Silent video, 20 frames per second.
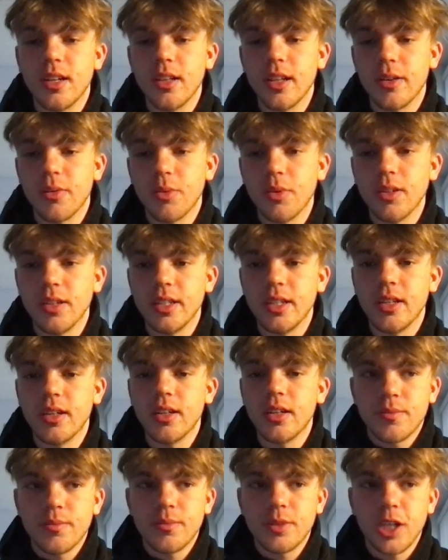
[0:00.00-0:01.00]
of like really
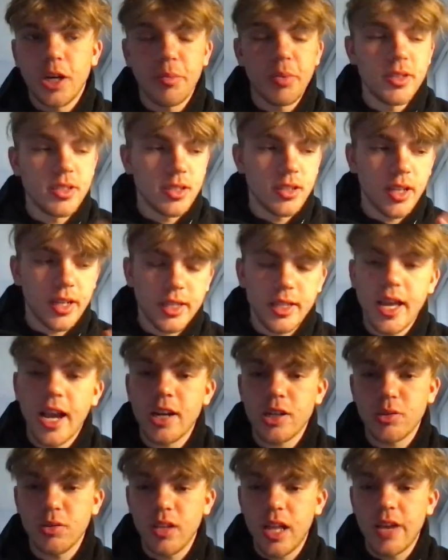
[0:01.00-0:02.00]
jump into like the
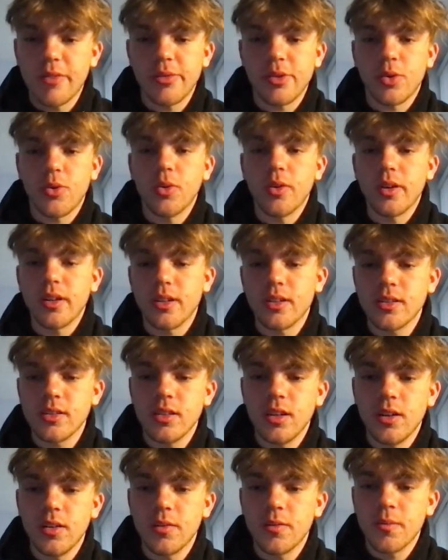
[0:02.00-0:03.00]
actual live recording.
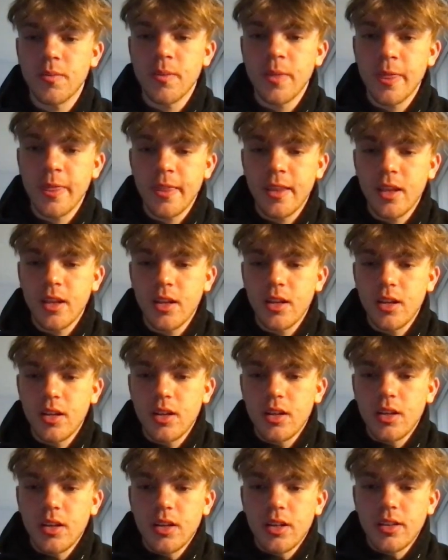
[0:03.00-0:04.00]
So
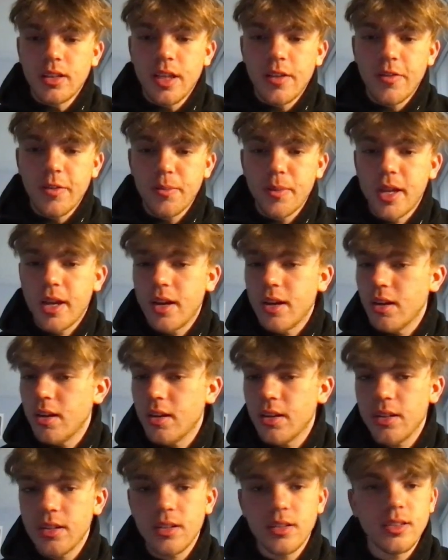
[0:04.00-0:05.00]
then from there,
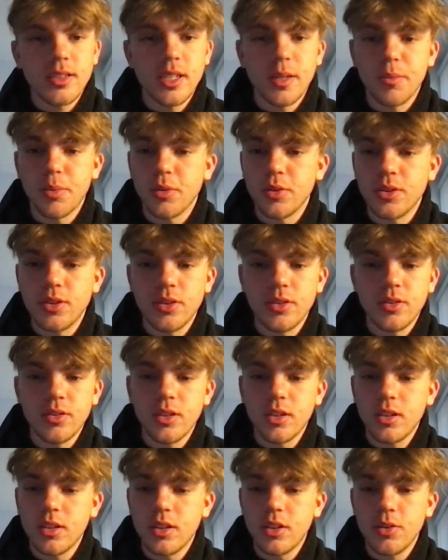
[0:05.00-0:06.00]
simple,
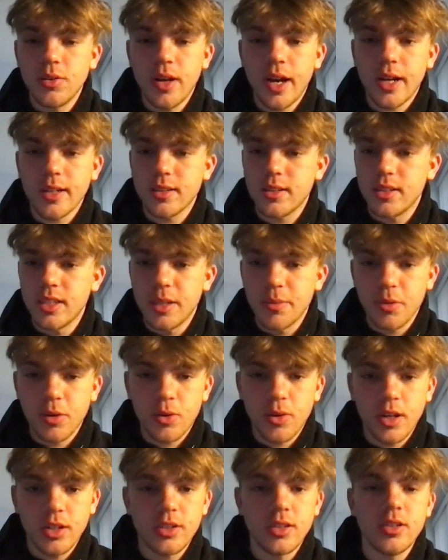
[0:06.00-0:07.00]
dude. You ask the deeper
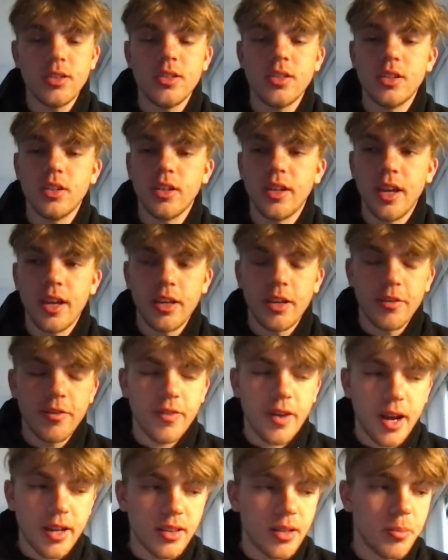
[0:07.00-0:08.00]
questions. You
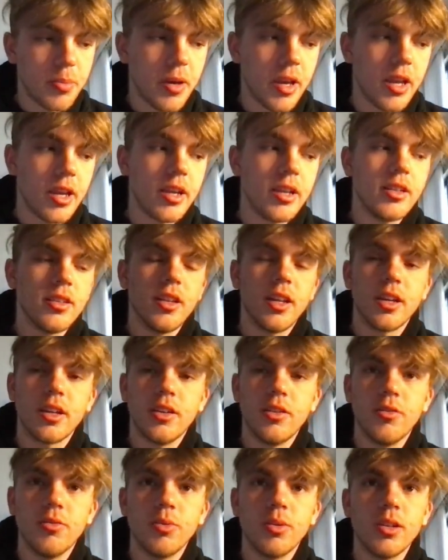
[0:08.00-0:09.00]
find the pain. Like
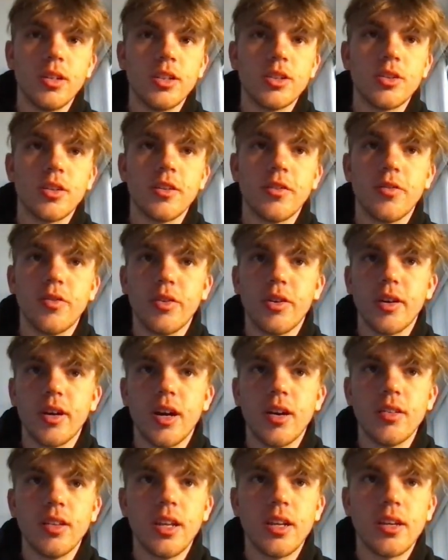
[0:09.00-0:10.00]
you really try to figure
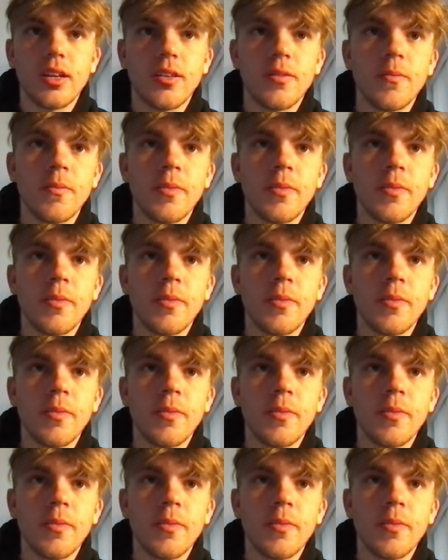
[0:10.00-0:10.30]
out like